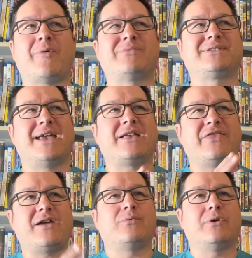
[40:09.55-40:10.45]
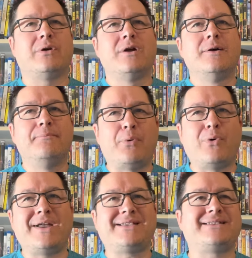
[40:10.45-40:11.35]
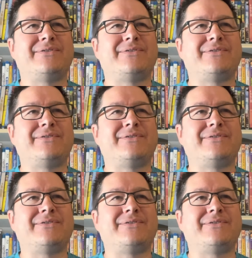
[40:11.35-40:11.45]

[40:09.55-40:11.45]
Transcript: It was like they were boys,